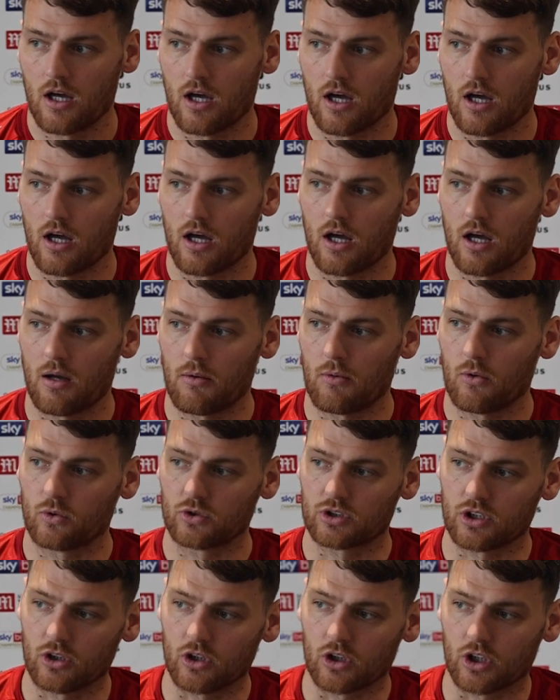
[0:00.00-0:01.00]
Uh,
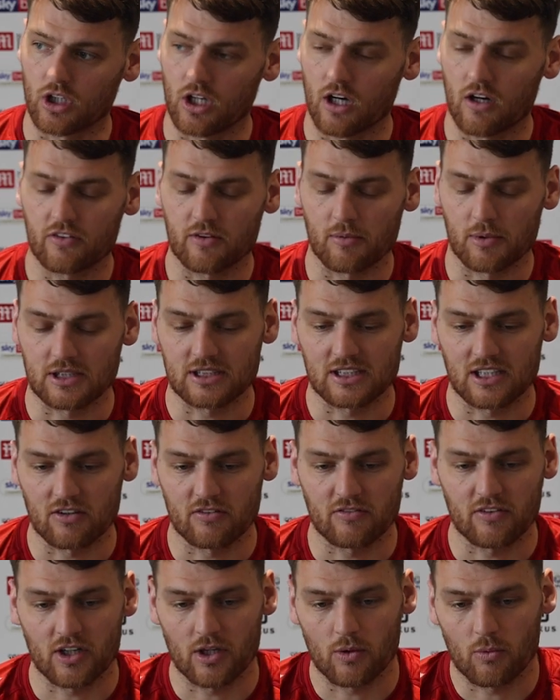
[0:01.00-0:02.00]
also looking after
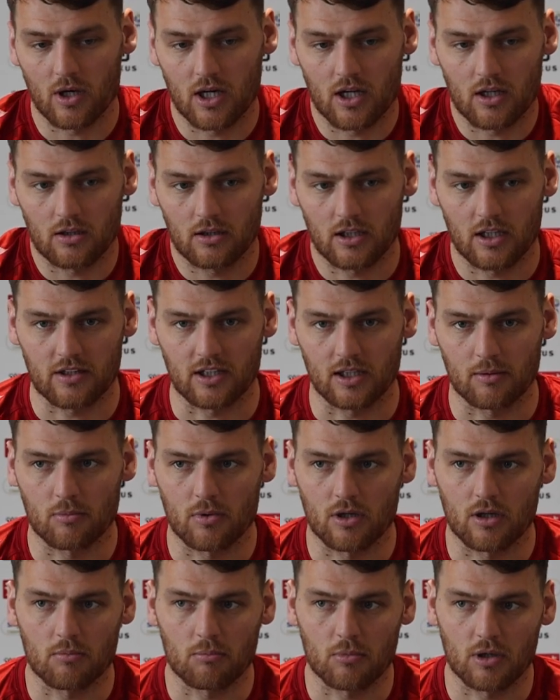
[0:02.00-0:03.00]
myself very well. I think
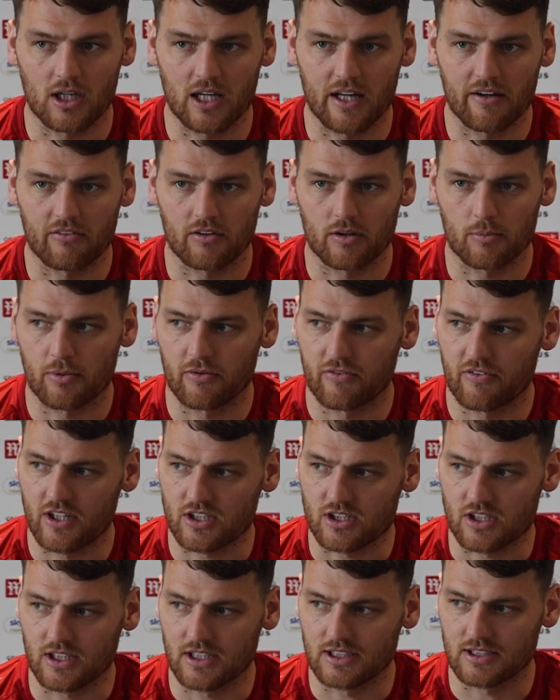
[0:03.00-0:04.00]
my, my level of
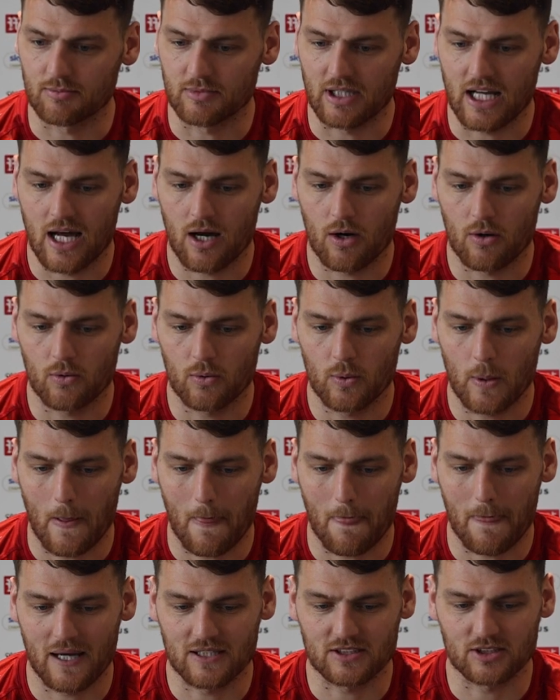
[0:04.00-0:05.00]
professionalism now,
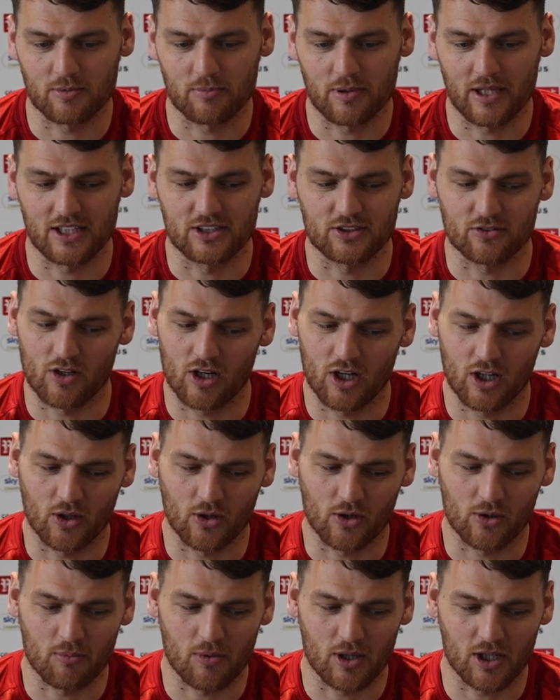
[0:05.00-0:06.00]
as compared to early
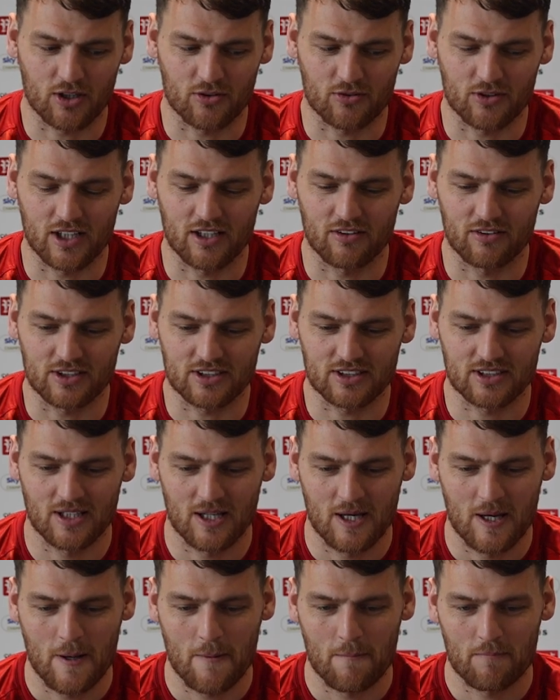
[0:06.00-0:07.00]
on in my career, is
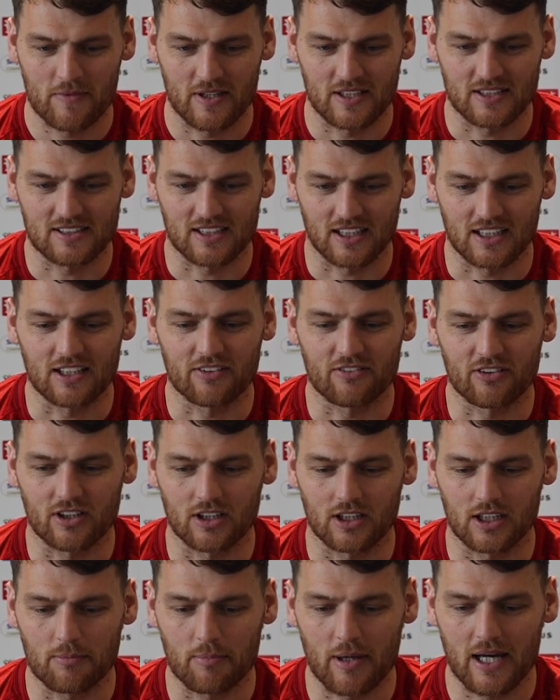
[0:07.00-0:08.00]
is
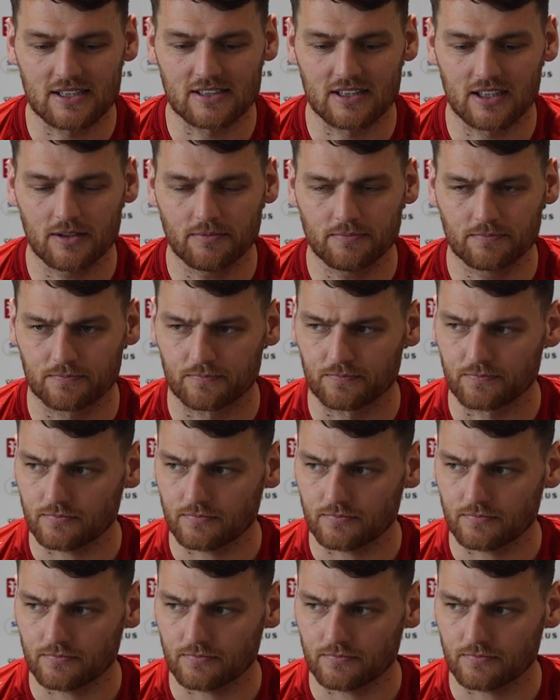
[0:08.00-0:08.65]
significantly better.